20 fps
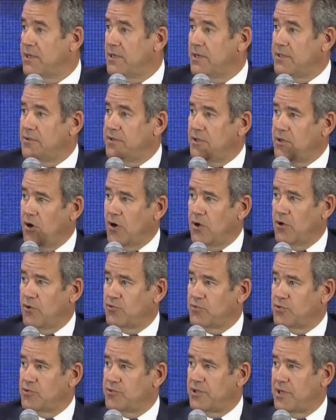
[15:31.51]
the
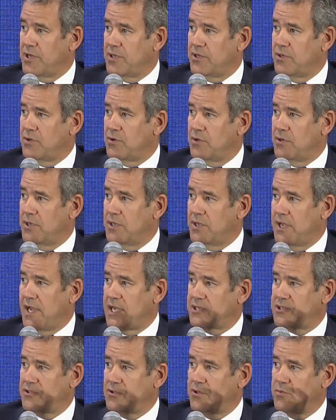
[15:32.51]
autos will tell you it
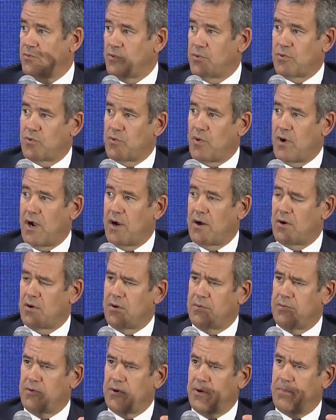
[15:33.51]
actually would
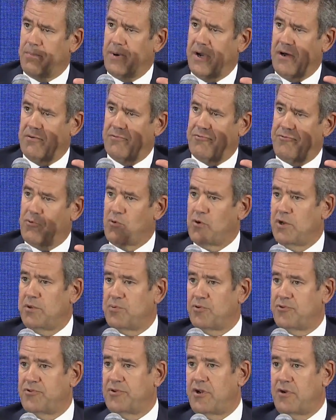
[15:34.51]
require about
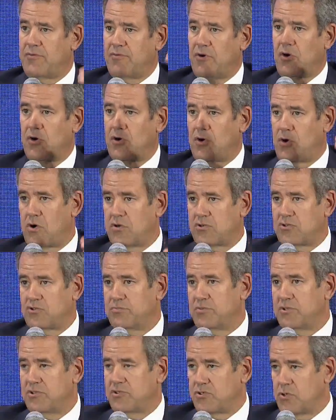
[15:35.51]
40% of all cars to
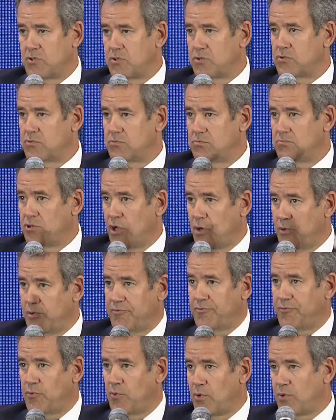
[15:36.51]
be sold going
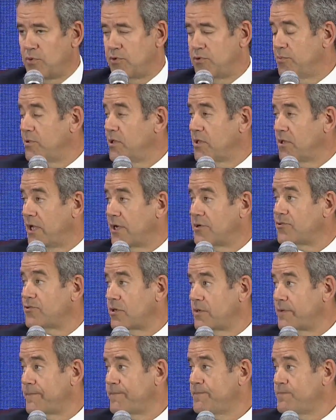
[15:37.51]
forward to be electric.
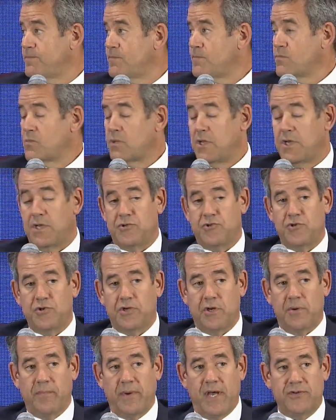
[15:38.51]
And as you
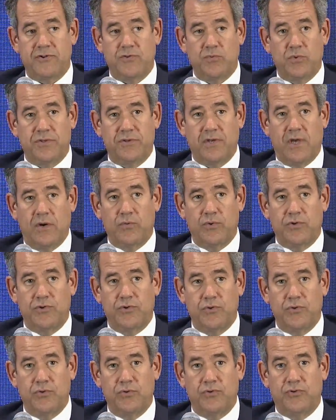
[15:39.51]
can imagine what that would
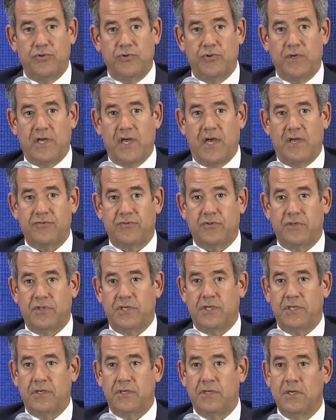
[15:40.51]
do to the
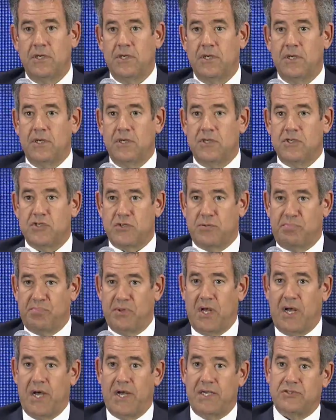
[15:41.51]
gasoline
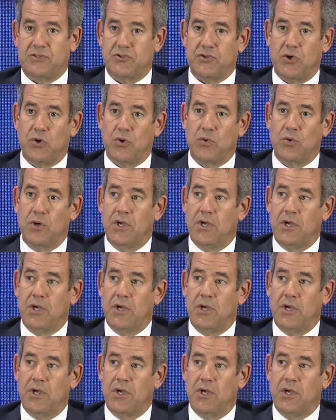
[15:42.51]
supply. So,